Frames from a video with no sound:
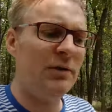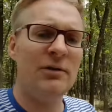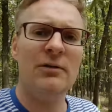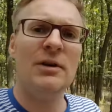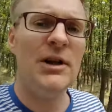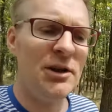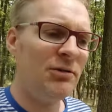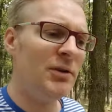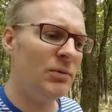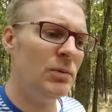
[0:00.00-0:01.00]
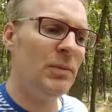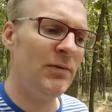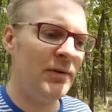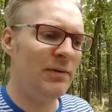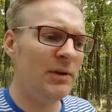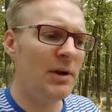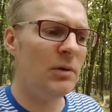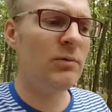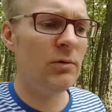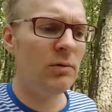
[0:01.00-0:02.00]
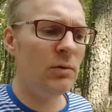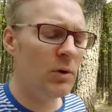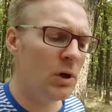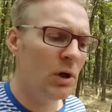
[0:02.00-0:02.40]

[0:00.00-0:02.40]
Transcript: installation. That would be 50,000 euro.